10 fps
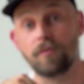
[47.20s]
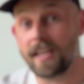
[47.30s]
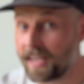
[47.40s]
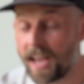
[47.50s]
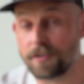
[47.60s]

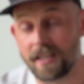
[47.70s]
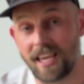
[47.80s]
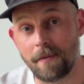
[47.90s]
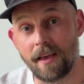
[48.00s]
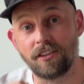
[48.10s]
re-engagement
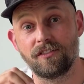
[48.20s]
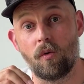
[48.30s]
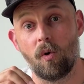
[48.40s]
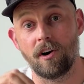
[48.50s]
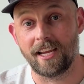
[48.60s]
emails
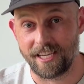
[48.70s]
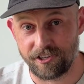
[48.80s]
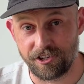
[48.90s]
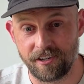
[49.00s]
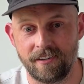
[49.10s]
for
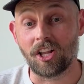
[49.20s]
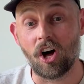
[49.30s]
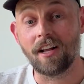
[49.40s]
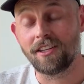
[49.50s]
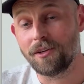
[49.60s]
each. And
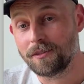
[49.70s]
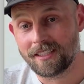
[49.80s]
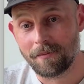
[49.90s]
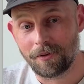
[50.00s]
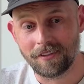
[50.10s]
Claude used
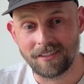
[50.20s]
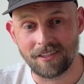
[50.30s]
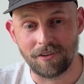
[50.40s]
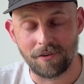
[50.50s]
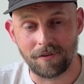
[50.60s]
Sybill
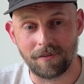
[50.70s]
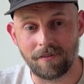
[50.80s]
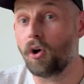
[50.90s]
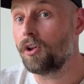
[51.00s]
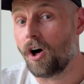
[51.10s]
to
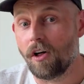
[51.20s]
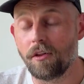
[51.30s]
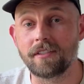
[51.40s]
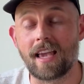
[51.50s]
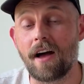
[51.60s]
pull all
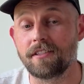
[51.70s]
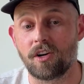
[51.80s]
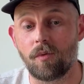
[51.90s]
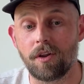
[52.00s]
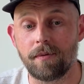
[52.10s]
those accounts
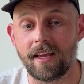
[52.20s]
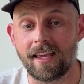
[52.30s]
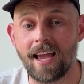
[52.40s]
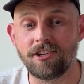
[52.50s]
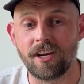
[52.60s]
that are worth
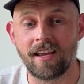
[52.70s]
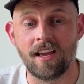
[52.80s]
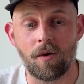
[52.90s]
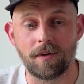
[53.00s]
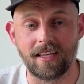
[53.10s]
re-engaging.
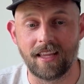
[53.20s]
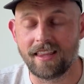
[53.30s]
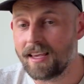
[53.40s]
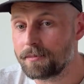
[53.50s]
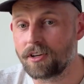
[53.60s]
We see the
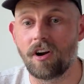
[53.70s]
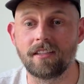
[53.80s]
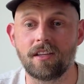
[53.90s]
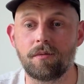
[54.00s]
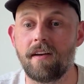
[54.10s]
themes
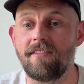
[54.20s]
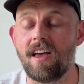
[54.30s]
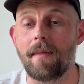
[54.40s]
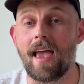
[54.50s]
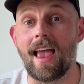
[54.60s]
across the 3 of
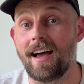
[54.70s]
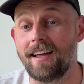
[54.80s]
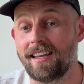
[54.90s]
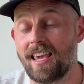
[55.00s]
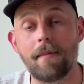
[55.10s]
them
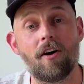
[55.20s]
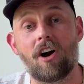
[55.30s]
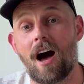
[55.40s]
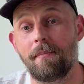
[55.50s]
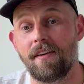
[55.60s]
and email
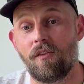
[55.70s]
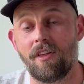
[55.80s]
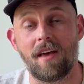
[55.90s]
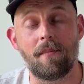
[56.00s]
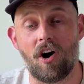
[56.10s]
copy for
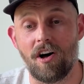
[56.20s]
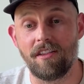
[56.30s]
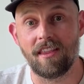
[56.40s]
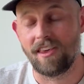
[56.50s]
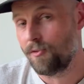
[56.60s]
them
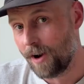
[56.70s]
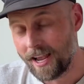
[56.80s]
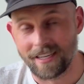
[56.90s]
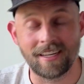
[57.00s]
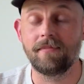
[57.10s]
on the
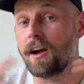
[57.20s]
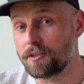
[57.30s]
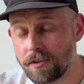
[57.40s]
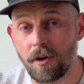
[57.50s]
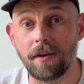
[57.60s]
right. Now,
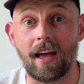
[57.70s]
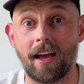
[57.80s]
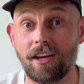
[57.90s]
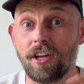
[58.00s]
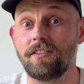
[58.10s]
it's worth noting that
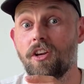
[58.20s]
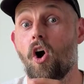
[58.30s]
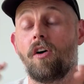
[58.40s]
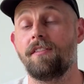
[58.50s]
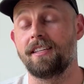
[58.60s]
I could have done
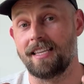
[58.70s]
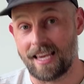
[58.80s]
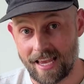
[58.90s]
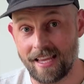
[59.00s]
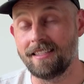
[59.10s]
all this
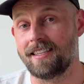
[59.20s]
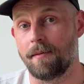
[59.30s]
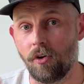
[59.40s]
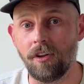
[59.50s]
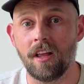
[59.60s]
in
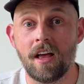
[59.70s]
Sybill,